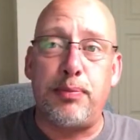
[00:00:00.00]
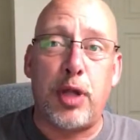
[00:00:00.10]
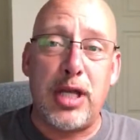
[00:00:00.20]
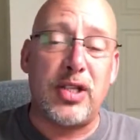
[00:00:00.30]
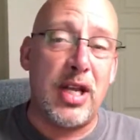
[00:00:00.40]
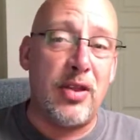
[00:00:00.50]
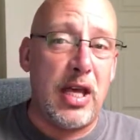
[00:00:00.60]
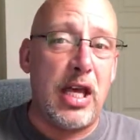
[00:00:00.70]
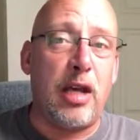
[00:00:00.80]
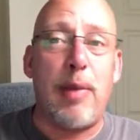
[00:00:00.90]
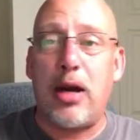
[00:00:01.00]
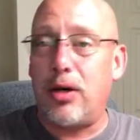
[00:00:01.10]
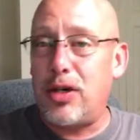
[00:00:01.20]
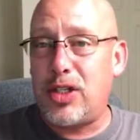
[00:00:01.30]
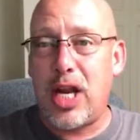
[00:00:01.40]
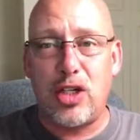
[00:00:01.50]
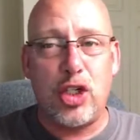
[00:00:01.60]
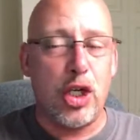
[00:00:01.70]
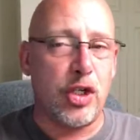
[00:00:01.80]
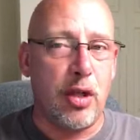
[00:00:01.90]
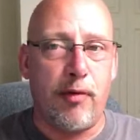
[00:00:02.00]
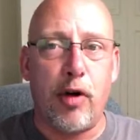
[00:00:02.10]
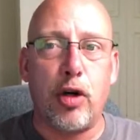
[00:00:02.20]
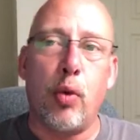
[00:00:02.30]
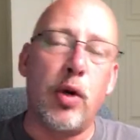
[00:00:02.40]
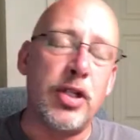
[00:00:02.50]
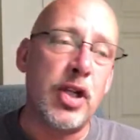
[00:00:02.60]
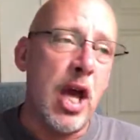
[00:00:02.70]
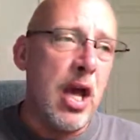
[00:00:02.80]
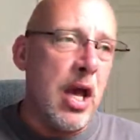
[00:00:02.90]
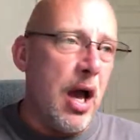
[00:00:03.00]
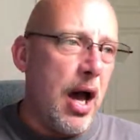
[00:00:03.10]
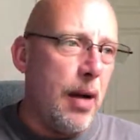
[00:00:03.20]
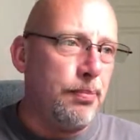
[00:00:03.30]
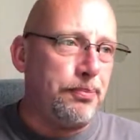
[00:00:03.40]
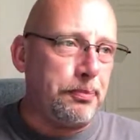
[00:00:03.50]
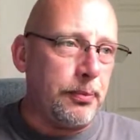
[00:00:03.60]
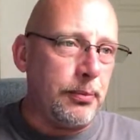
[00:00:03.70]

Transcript: place in the incubator instead of just the fertile ones. Um,